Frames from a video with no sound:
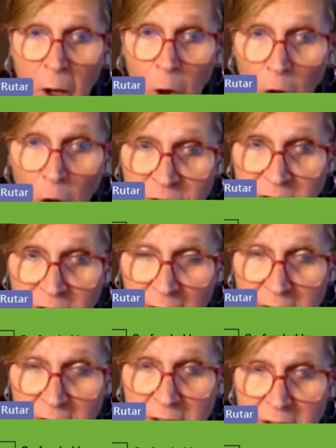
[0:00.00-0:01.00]

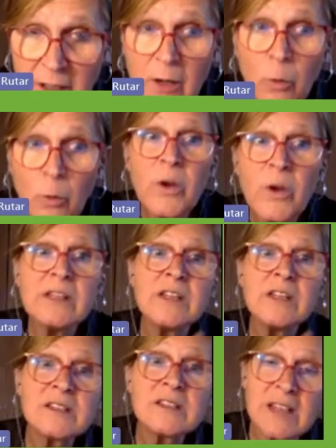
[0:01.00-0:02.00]
content with
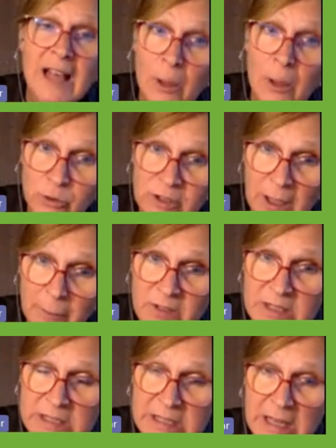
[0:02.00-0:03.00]
these
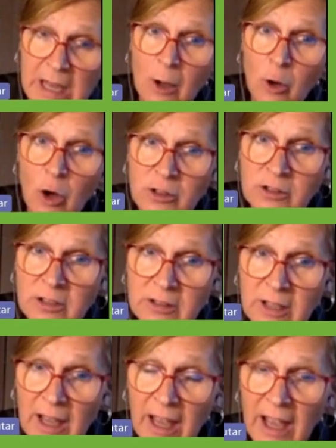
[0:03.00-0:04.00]
outcomes.
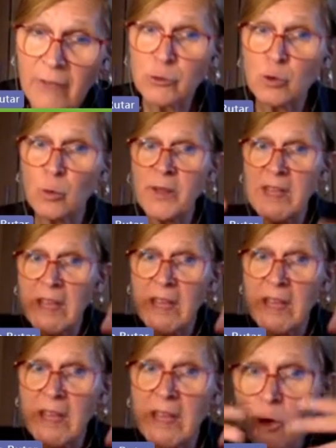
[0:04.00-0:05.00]
Content have to be
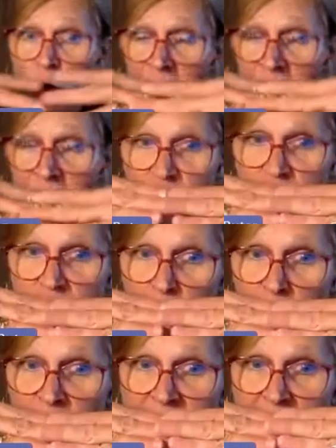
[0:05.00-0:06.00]
in connection
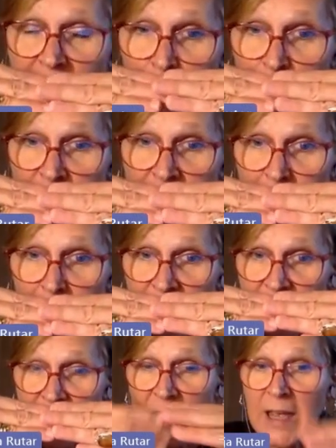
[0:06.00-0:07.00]
with
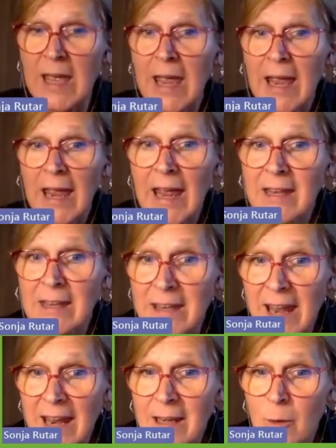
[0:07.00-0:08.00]
outcomes. And
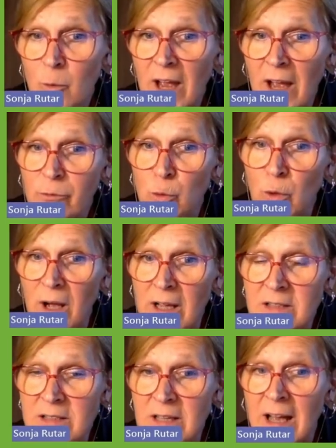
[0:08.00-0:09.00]
then we have to
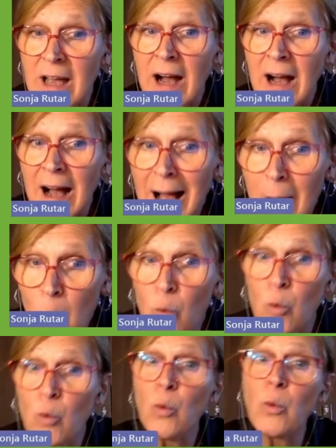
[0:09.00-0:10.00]
ask
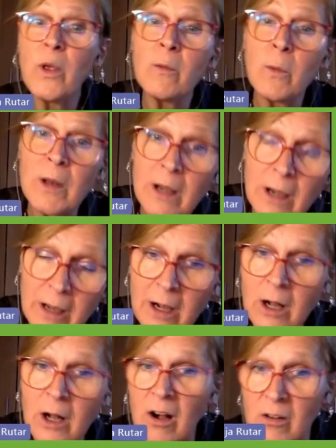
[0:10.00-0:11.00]
how we will
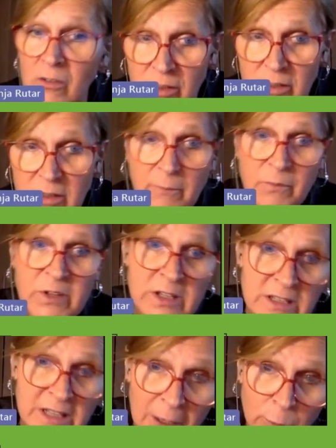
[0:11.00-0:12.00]
cover
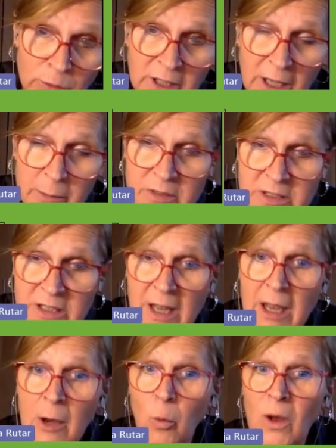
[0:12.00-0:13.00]
these outcomes,
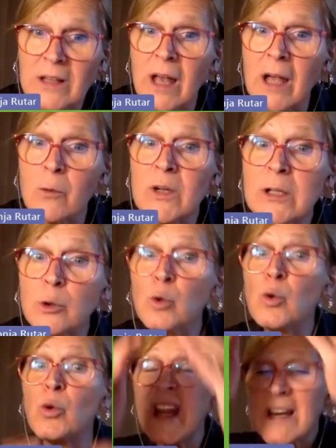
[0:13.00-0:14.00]
what I will
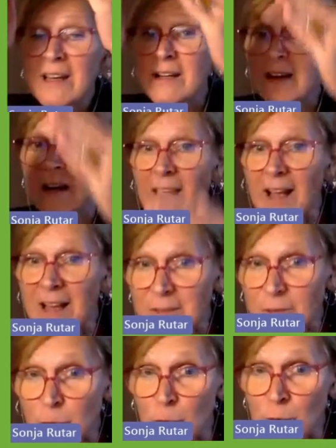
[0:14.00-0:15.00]
do in the
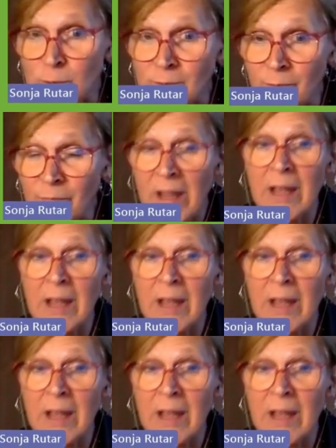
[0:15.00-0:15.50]
classroom